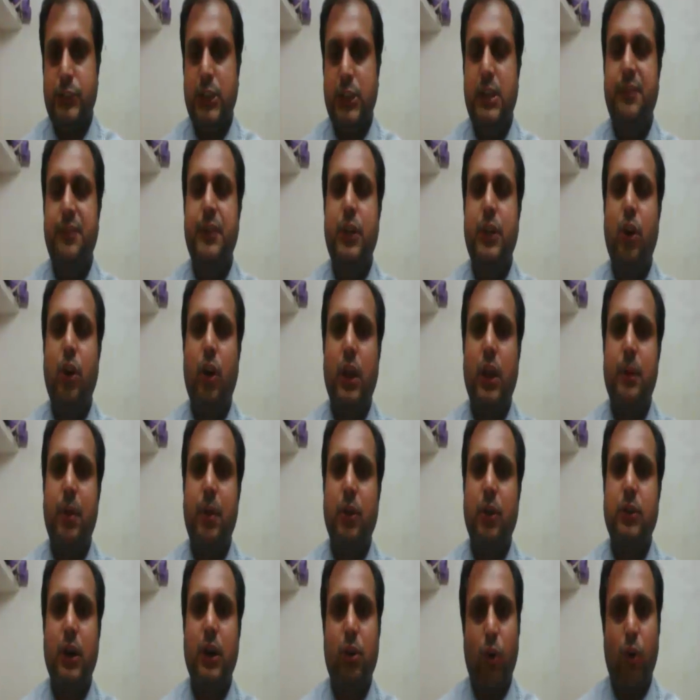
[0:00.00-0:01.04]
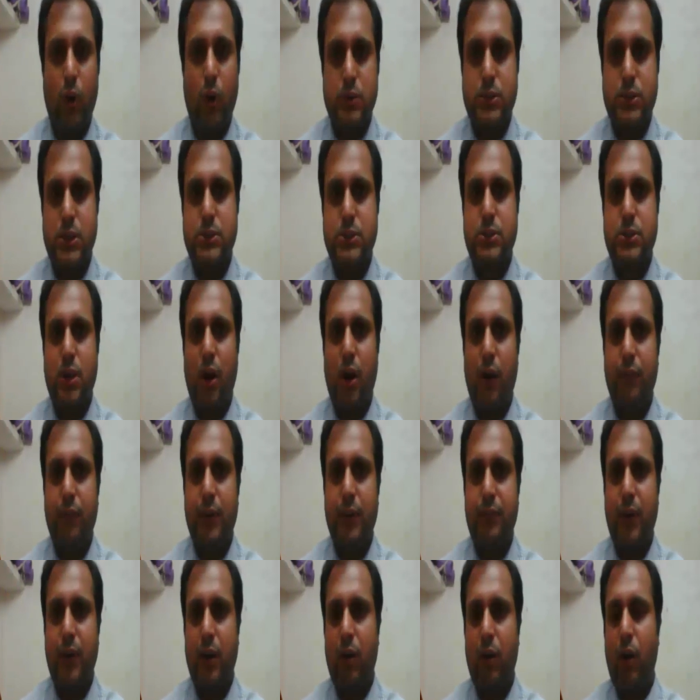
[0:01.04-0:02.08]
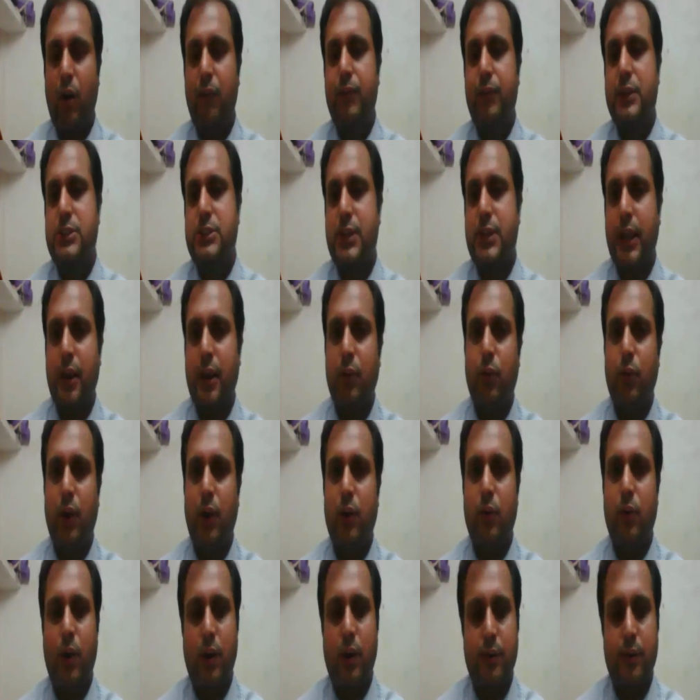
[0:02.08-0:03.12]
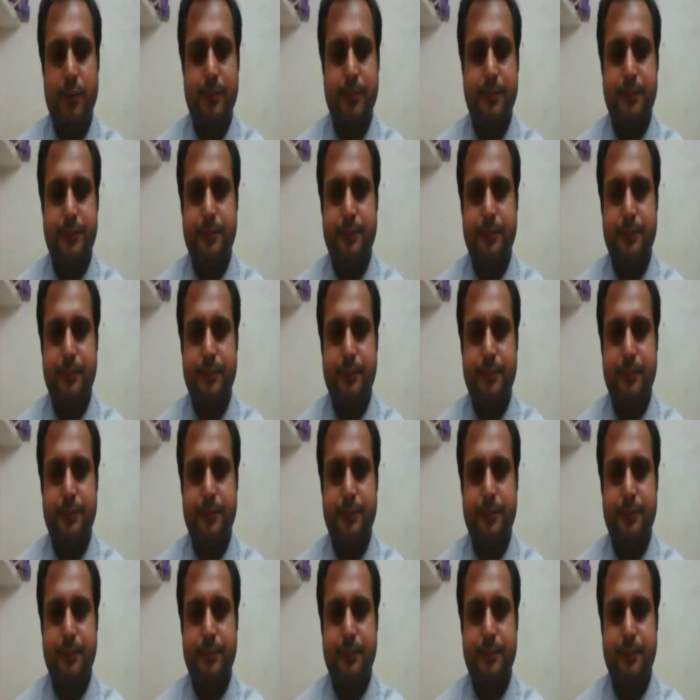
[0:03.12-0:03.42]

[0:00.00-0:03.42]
If we talk about the causes of the Second World War,